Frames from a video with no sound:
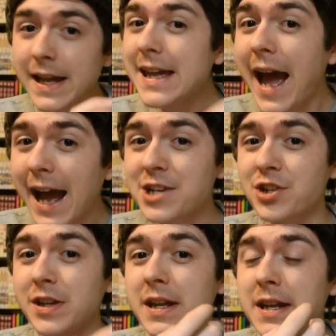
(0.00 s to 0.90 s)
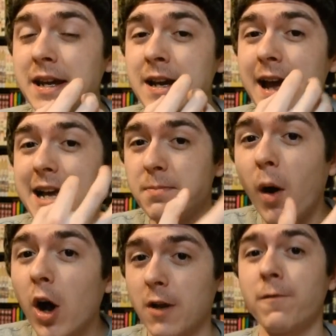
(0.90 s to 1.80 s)
he actually has
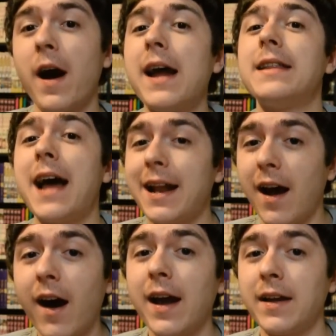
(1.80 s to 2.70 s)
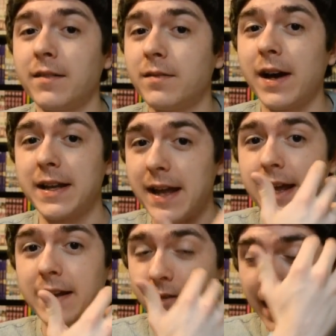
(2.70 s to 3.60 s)
modified that eye like
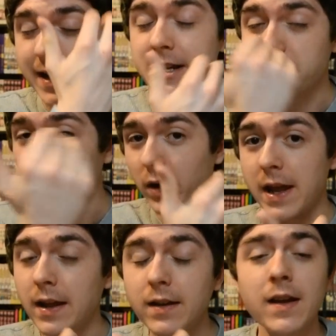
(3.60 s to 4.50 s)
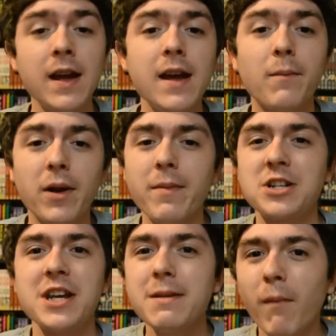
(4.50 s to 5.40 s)
in that he's put in, pretty
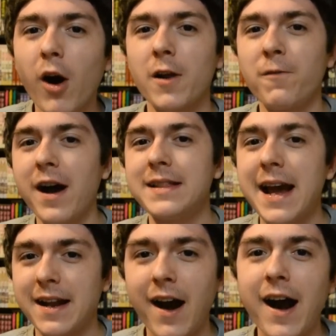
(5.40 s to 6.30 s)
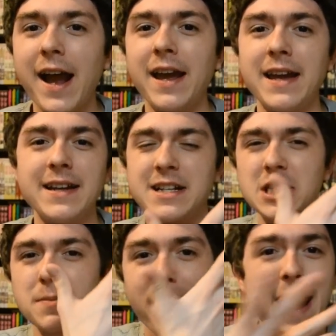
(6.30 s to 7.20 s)
much he modified that eye and
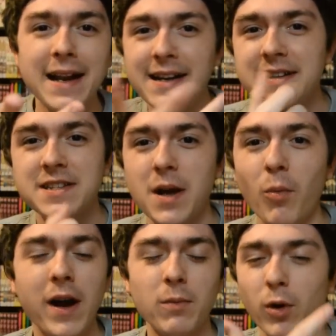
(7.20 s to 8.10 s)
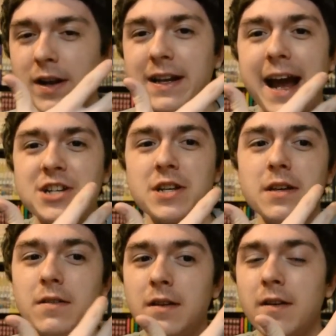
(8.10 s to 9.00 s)
expanded it somewhat where it can
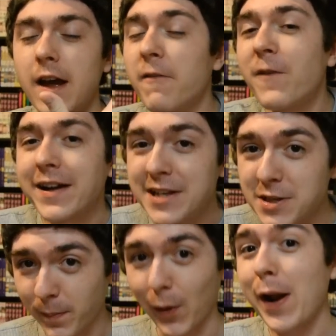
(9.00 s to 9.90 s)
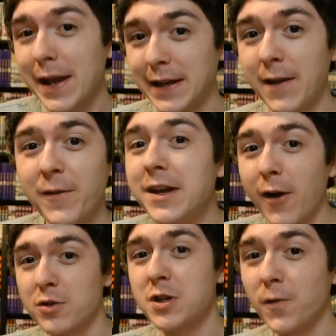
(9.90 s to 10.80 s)
actually affect his brain if he
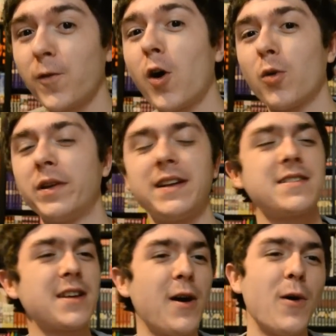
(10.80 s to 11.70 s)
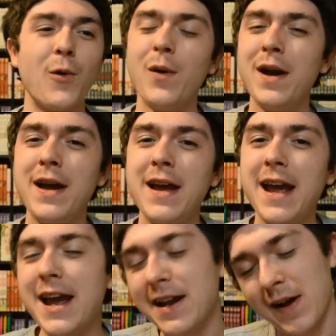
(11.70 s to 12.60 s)
goes too far with it. So,
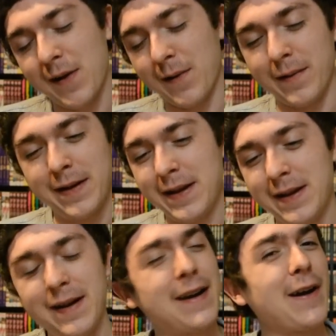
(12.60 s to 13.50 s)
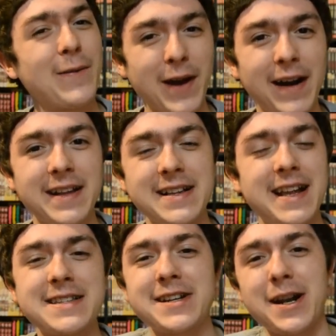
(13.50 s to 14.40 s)
Inaho, like, oh god, that,
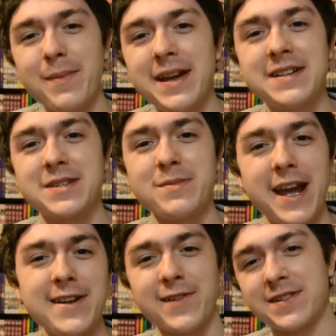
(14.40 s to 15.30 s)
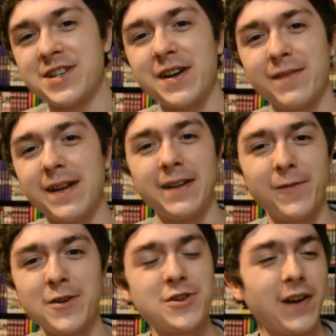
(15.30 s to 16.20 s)
that's gonna be some dangerous shit in the
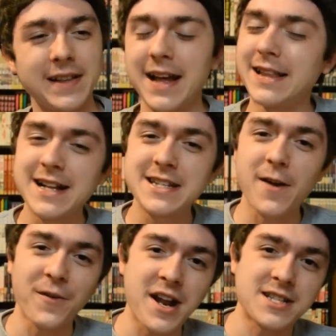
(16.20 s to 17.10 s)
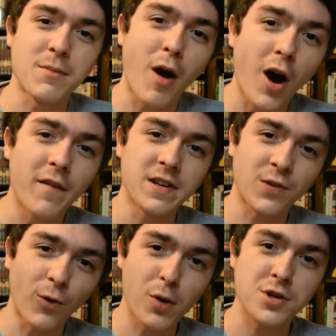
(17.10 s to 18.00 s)
future. Like, that that's definitely not some obvious
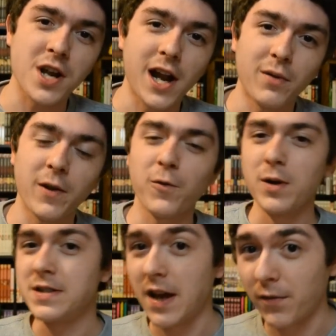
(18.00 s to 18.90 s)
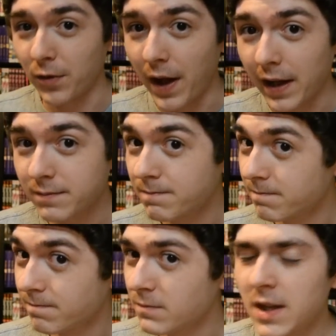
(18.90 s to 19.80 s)
foreshadowing for a death flag
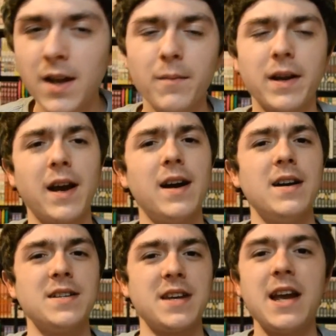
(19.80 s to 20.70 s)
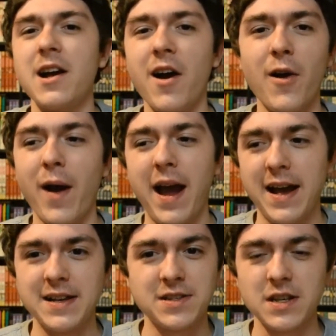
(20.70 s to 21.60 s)
because Inaho
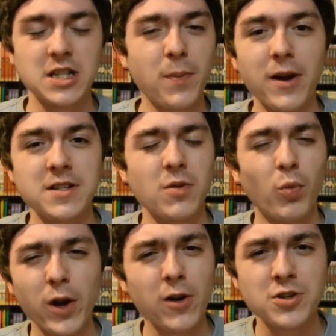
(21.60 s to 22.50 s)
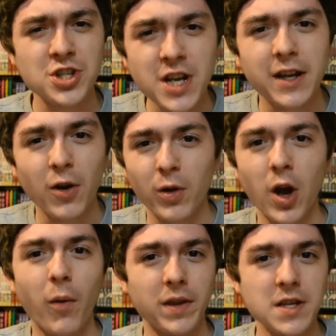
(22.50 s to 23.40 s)
has experienced some weird shit going
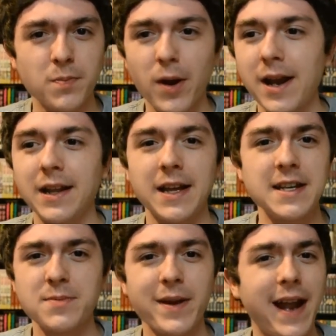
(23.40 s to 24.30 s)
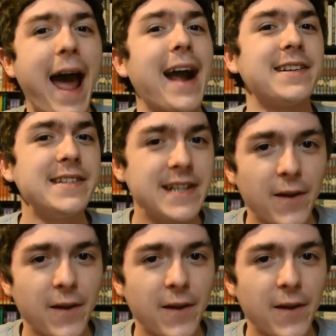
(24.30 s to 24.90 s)
on with his brain. Like, he's been acting